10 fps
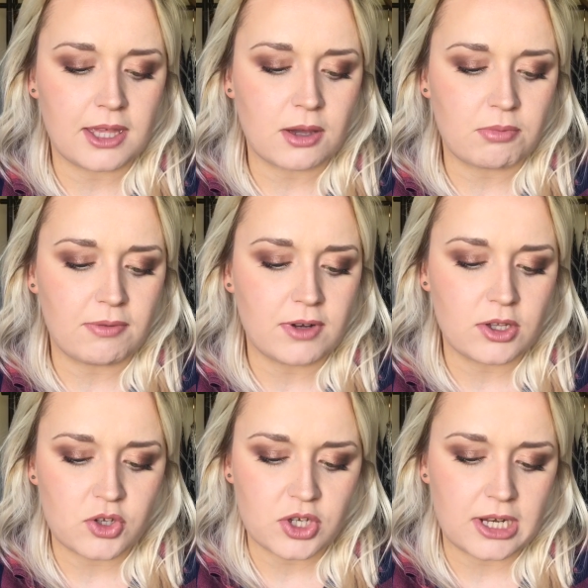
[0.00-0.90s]
Makeup
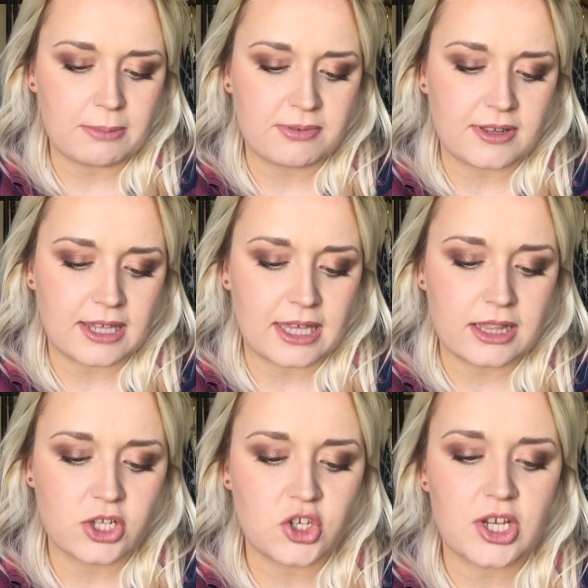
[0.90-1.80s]
Revolution lipstick
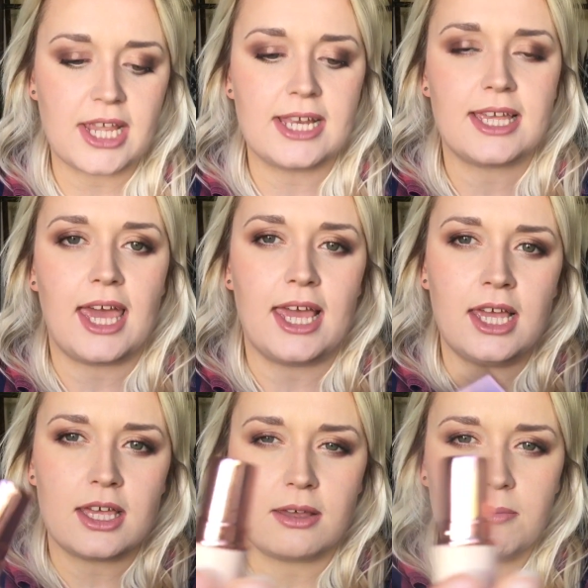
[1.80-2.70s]
in the shade
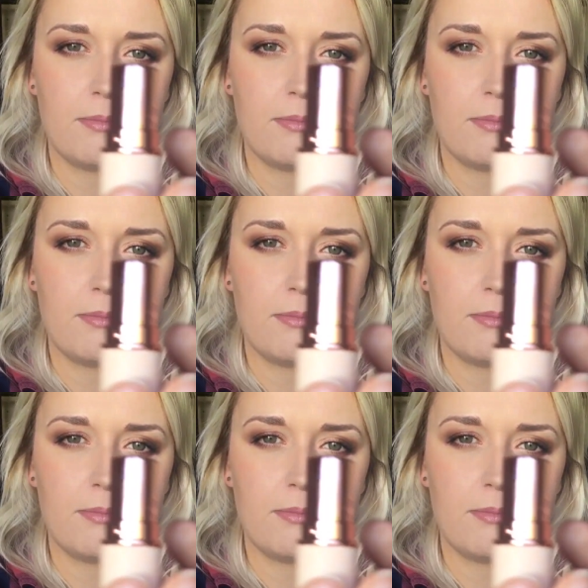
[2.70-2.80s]
Cake.